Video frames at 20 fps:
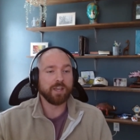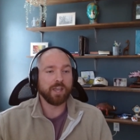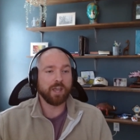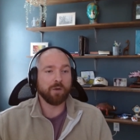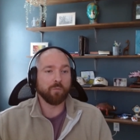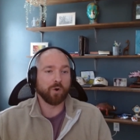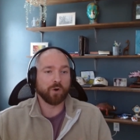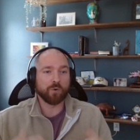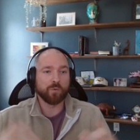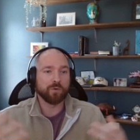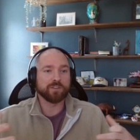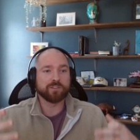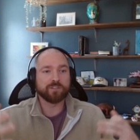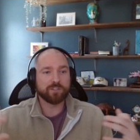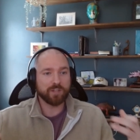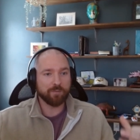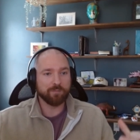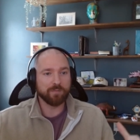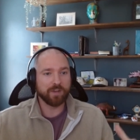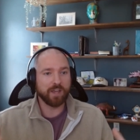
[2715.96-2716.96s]
and work with the
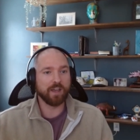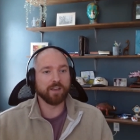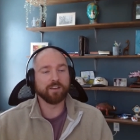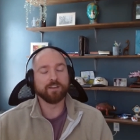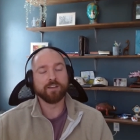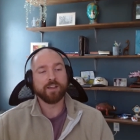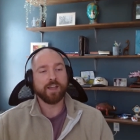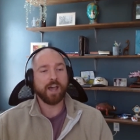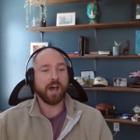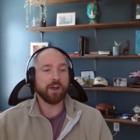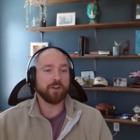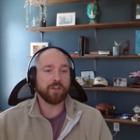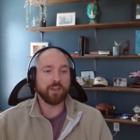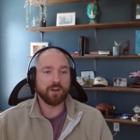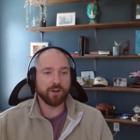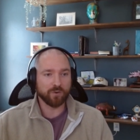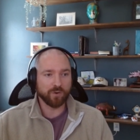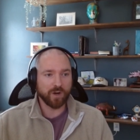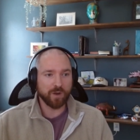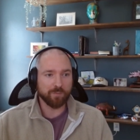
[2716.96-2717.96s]
subnet, how to
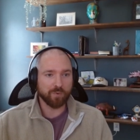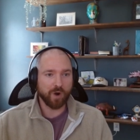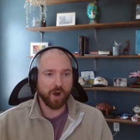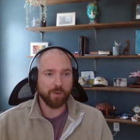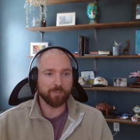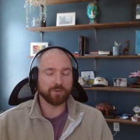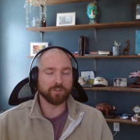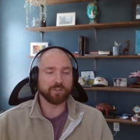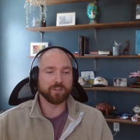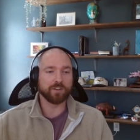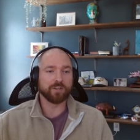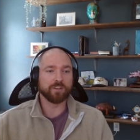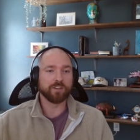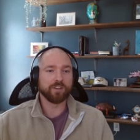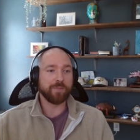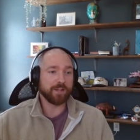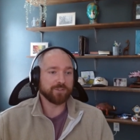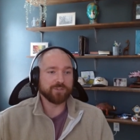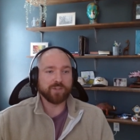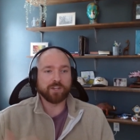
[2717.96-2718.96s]
integrate properly.
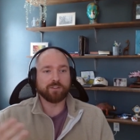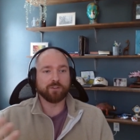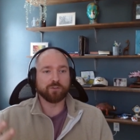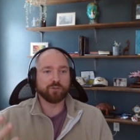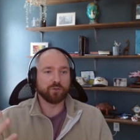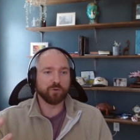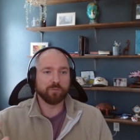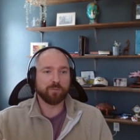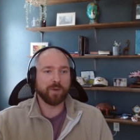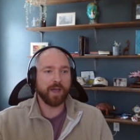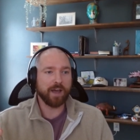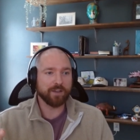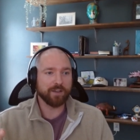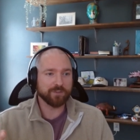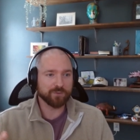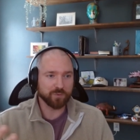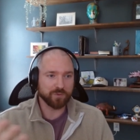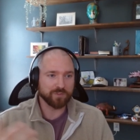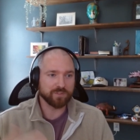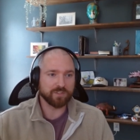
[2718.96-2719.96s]
That's like the two
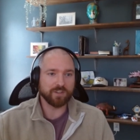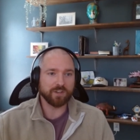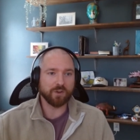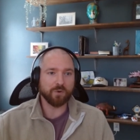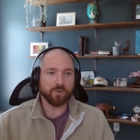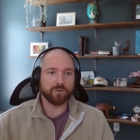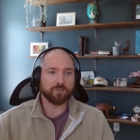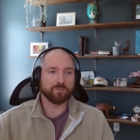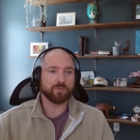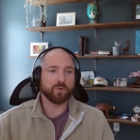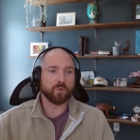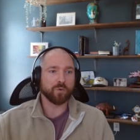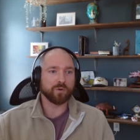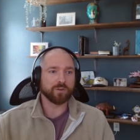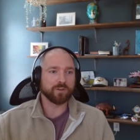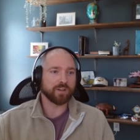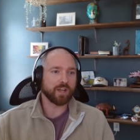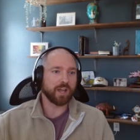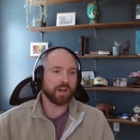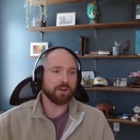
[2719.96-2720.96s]
paths we see going forward
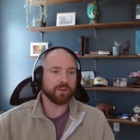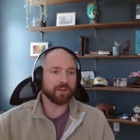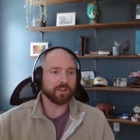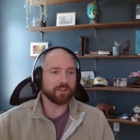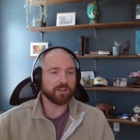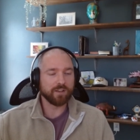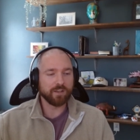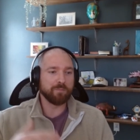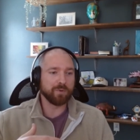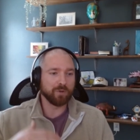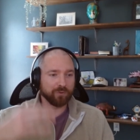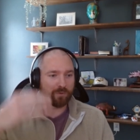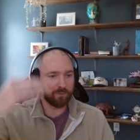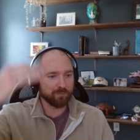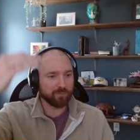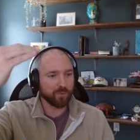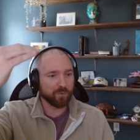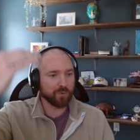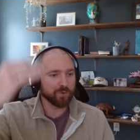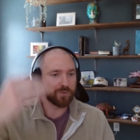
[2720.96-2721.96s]
to kind of like build a
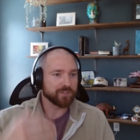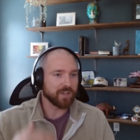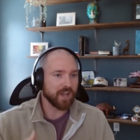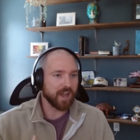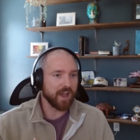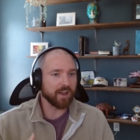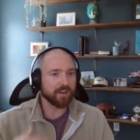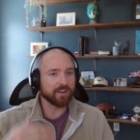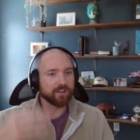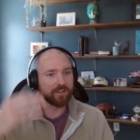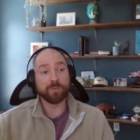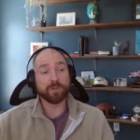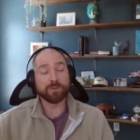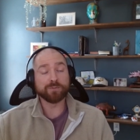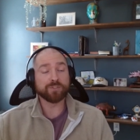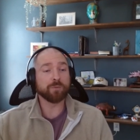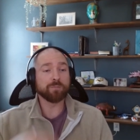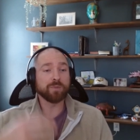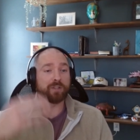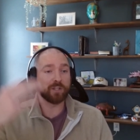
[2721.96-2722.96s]
full stack,
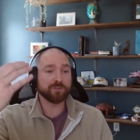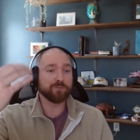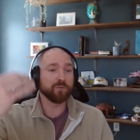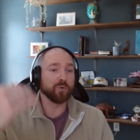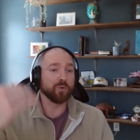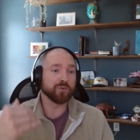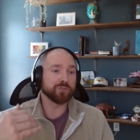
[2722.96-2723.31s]
build something that's full